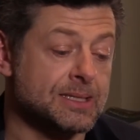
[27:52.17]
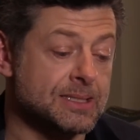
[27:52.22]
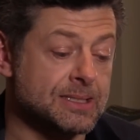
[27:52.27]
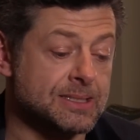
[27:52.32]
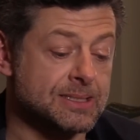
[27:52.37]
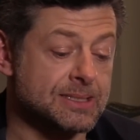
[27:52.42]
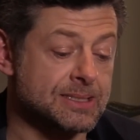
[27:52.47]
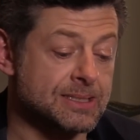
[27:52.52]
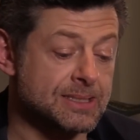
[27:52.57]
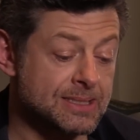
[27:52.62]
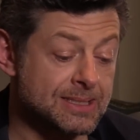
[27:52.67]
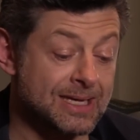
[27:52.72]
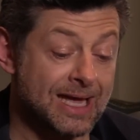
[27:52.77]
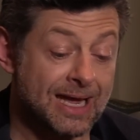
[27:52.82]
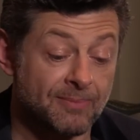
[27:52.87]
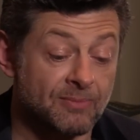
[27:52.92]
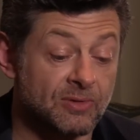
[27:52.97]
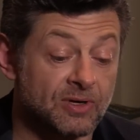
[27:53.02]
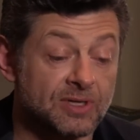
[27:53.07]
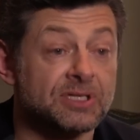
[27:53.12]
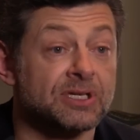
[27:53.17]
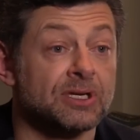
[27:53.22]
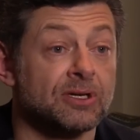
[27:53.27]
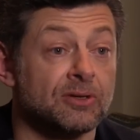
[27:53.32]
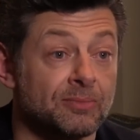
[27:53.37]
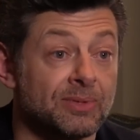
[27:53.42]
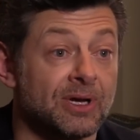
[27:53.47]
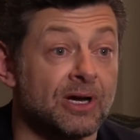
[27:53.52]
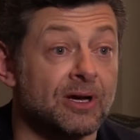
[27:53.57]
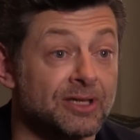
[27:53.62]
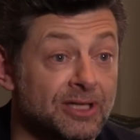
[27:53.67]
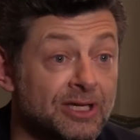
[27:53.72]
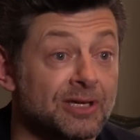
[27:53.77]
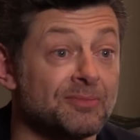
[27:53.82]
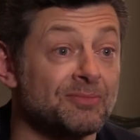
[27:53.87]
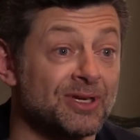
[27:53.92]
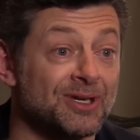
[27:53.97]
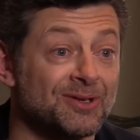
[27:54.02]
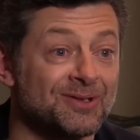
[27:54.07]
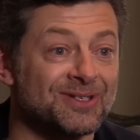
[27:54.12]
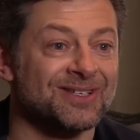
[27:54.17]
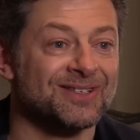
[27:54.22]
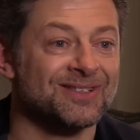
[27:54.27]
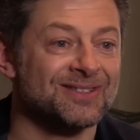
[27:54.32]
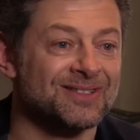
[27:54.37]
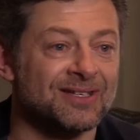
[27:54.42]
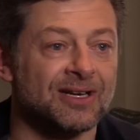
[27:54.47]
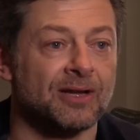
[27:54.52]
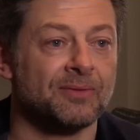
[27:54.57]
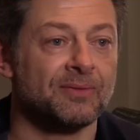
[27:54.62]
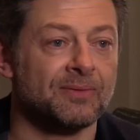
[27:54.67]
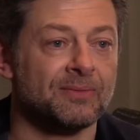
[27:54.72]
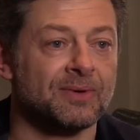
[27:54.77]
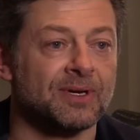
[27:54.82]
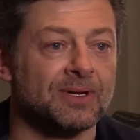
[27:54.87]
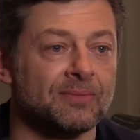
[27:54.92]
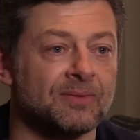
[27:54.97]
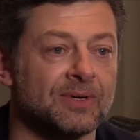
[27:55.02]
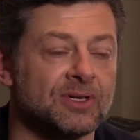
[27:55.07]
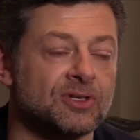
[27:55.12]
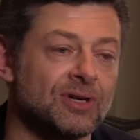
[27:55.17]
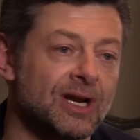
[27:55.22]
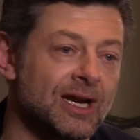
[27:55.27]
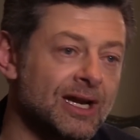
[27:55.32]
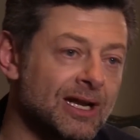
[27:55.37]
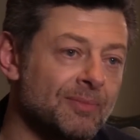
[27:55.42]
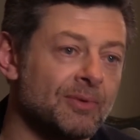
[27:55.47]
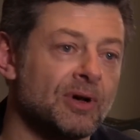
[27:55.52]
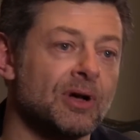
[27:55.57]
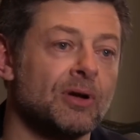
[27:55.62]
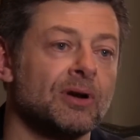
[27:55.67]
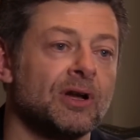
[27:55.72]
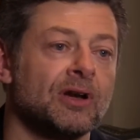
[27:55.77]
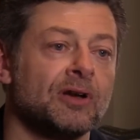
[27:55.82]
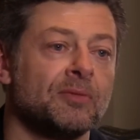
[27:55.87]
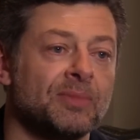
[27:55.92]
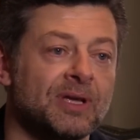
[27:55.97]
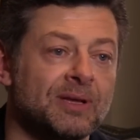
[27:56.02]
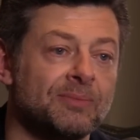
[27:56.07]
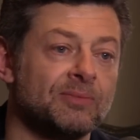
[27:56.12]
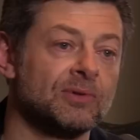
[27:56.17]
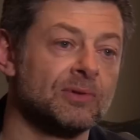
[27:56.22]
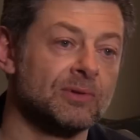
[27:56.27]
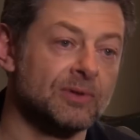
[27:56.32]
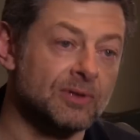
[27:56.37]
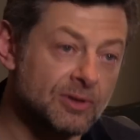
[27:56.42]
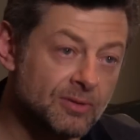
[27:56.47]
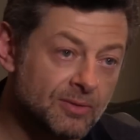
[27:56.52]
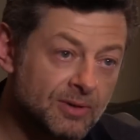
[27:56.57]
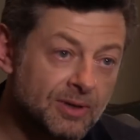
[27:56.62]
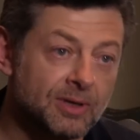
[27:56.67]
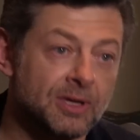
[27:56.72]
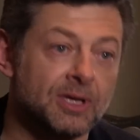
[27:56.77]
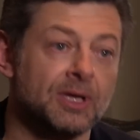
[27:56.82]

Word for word: the uh, camera too, behind the computers, you know, we, we're, we're training up a whole load of people who